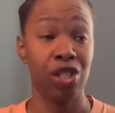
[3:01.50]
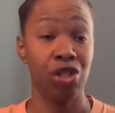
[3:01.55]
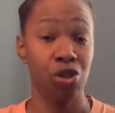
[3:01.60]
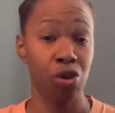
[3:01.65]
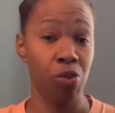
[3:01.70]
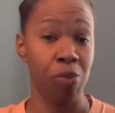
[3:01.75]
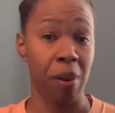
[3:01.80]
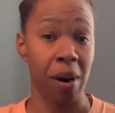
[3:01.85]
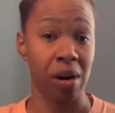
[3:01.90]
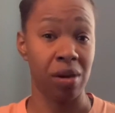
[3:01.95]

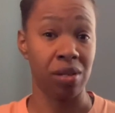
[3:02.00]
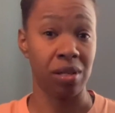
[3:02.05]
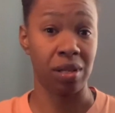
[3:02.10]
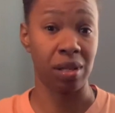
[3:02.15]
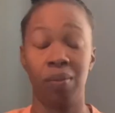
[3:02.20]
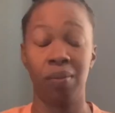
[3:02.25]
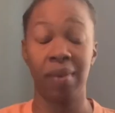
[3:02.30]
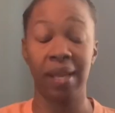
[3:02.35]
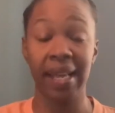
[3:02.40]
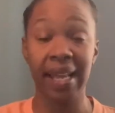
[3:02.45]
too personal.
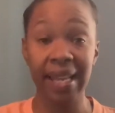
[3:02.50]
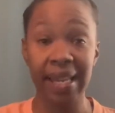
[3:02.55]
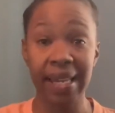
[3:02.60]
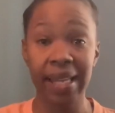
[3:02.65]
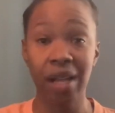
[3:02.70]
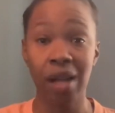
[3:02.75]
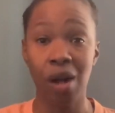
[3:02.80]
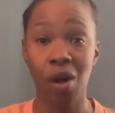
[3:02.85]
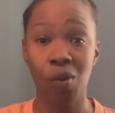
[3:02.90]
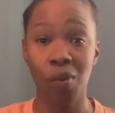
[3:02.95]
Any
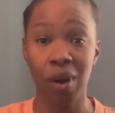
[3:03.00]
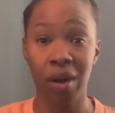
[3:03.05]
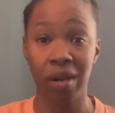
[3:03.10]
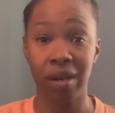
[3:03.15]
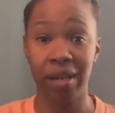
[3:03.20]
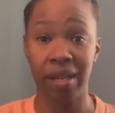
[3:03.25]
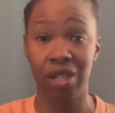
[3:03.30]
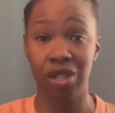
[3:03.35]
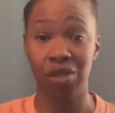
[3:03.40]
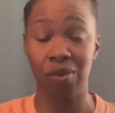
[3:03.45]
coworker
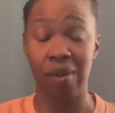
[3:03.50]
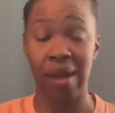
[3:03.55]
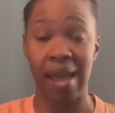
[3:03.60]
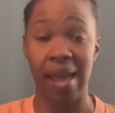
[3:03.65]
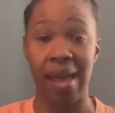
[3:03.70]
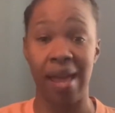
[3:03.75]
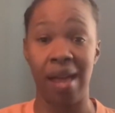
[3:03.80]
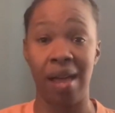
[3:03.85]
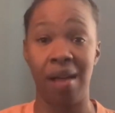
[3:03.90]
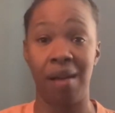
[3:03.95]
that you
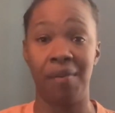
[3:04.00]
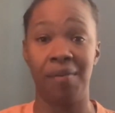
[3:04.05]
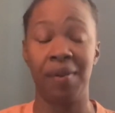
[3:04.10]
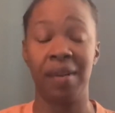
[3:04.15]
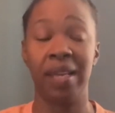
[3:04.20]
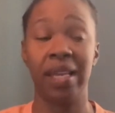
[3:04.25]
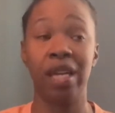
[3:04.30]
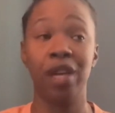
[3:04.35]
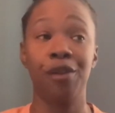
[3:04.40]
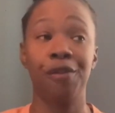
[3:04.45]
have,
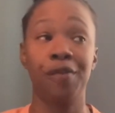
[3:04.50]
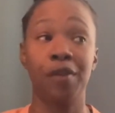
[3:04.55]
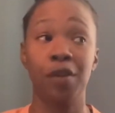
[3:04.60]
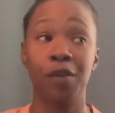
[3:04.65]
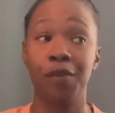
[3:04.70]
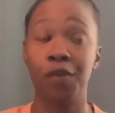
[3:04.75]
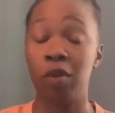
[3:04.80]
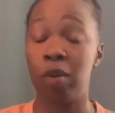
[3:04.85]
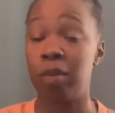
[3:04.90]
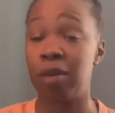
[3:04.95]
get a feel
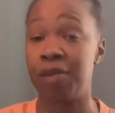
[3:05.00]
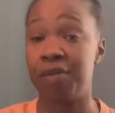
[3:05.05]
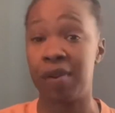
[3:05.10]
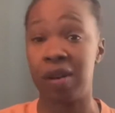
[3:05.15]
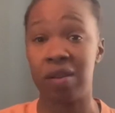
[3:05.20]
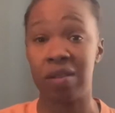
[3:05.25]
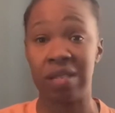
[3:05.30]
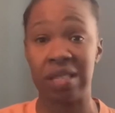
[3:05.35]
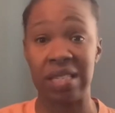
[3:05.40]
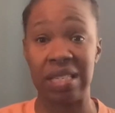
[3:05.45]
for them the
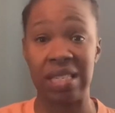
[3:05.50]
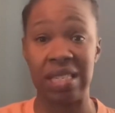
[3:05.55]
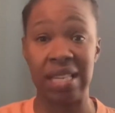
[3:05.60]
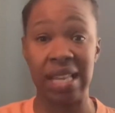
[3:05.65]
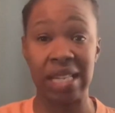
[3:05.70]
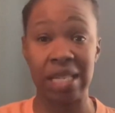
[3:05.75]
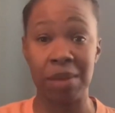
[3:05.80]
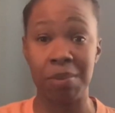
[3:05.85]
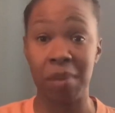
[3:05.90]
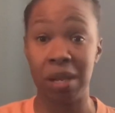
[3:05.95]
first
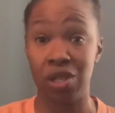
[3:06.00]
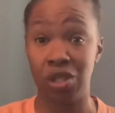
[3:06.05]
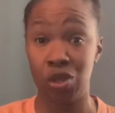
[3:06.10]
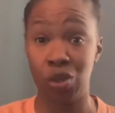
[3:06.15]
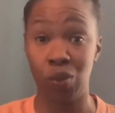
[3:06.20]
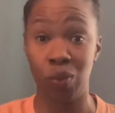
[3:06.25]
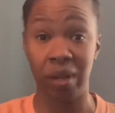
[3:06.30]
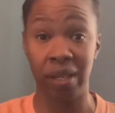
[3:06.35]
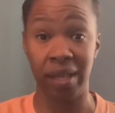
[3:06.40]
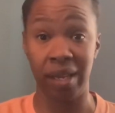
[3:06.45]
6 months
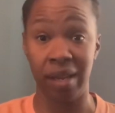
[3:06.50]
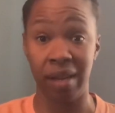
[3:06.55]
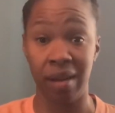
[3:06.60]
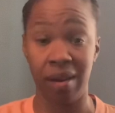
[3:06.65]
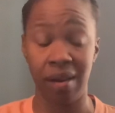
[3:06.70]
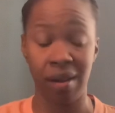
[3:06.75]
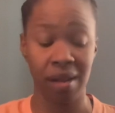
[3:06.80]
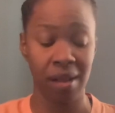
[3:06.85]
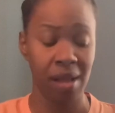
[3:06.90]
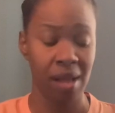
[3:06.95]
to a
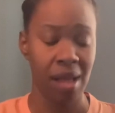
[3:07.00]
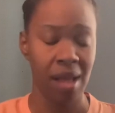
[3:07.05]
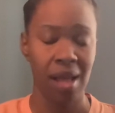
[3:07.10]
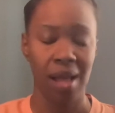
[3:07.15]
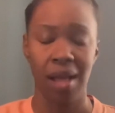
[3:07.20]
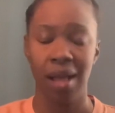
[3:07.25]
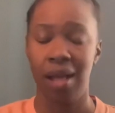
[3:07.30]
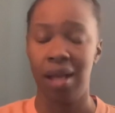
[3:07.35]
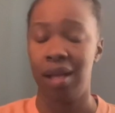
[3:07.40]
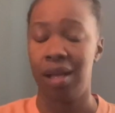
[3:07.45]
year.
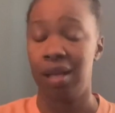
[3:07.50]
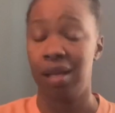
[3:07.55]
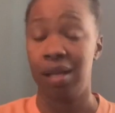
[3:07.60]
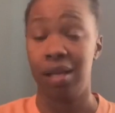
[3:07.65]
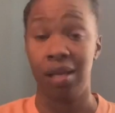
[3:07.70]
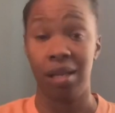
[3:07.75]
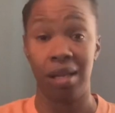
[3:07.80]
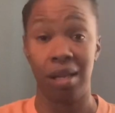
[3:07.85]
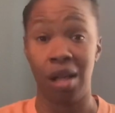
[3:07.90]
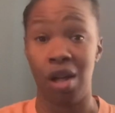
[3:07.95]

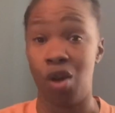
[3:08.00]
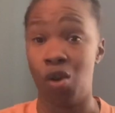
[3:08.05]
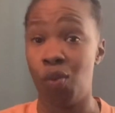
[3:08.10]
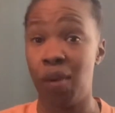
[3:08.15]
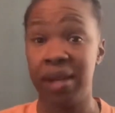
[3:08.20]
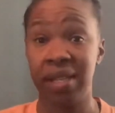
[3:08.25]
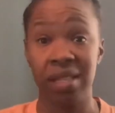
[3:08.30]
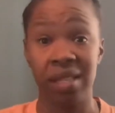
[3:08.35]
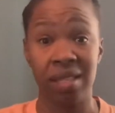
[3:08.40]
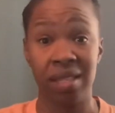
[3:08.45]

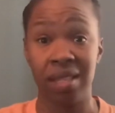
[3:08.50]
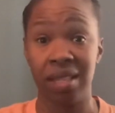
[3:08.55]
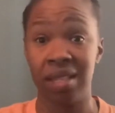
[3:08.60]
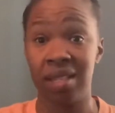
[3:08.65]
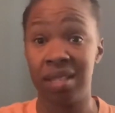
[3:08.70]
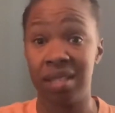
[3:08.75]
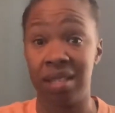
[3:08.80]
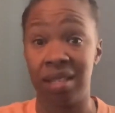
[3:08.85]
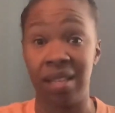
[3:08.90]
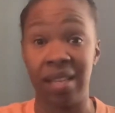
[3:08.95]

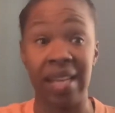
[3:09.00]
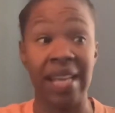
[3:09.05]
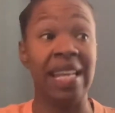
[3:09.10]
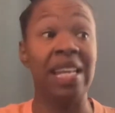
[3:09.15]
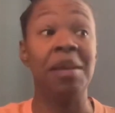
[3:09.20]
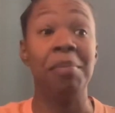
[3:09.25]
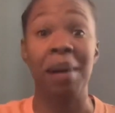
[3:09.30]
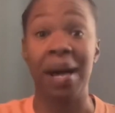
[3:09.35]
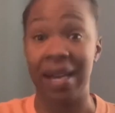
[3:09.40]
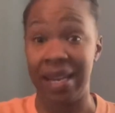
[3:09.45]
Acquaintances,
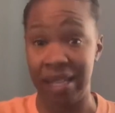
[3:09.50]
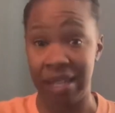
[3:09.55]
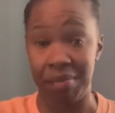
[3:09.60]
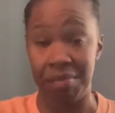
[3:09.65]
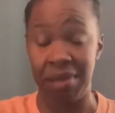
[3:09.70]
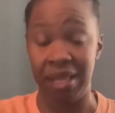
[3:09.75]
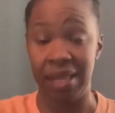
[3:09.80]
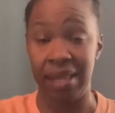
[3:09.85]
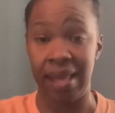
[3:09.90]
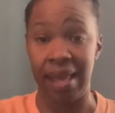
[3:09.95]
anybody can
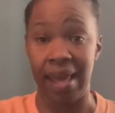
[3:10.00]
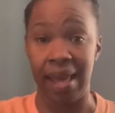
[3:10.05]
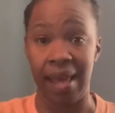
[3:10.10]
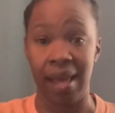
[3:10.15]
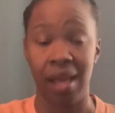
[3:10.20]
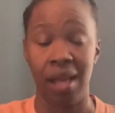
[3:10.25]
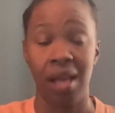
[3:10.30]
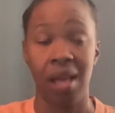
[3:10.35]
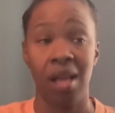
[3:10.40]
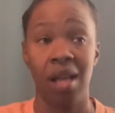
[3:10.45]
be that.
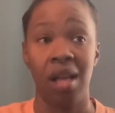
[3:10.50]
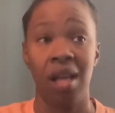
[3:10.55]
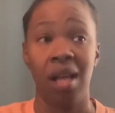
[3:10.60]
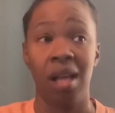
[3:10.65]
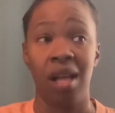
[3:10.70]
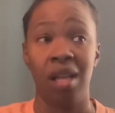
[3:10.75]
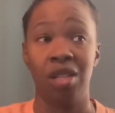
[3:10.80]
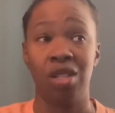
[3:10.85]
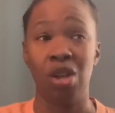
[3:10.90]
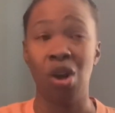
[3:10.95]

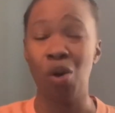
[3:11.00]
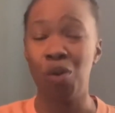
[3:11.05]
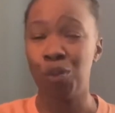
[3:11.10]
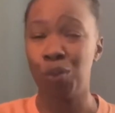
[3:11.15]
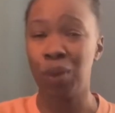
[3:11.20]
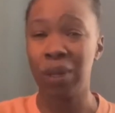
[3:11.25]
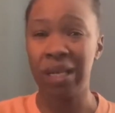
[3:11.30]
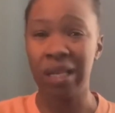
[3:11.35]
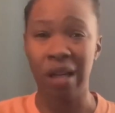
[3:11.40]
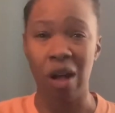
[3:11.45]
Don't
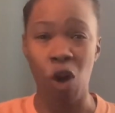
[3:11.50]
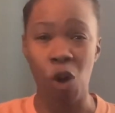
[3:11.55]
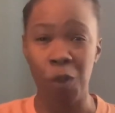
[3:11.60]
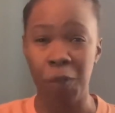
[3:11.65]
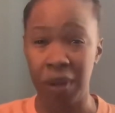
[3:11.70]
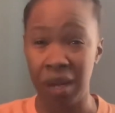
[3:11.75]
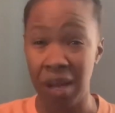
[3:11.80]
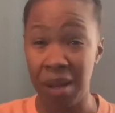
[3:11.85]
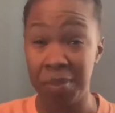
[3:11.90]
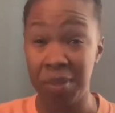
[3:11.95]
really
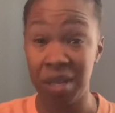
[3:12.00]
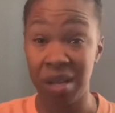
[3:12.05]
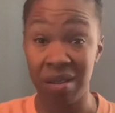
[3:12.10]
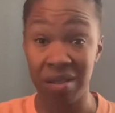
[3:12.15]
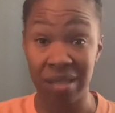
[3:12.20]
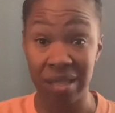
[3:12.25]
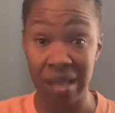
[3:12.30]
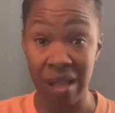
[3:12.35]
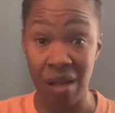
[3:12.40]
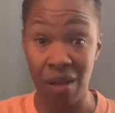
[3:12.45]
open up
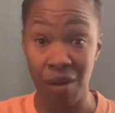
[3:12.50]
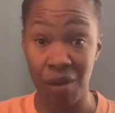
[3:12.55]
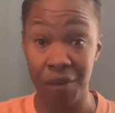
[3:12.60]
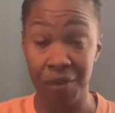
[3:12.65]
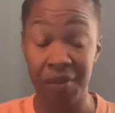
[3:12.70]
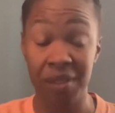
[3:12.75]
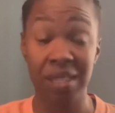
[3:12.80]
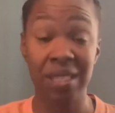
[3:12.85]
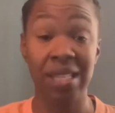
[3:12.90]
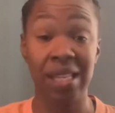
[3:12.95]
yourself
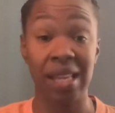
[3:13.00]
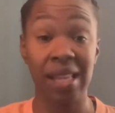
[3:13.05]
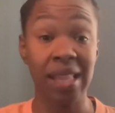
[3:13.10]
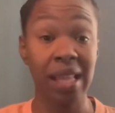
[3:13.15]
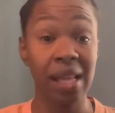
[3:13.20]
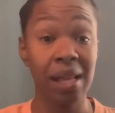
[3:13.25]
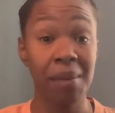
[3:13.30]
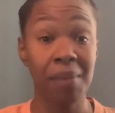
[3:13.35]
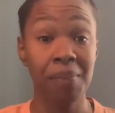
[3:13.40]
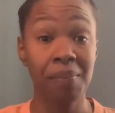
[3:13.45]
to
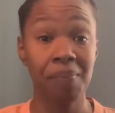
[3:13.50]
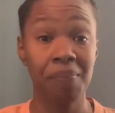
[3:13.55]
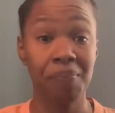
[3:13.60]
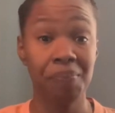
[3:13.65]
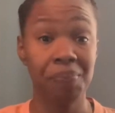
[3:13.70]
them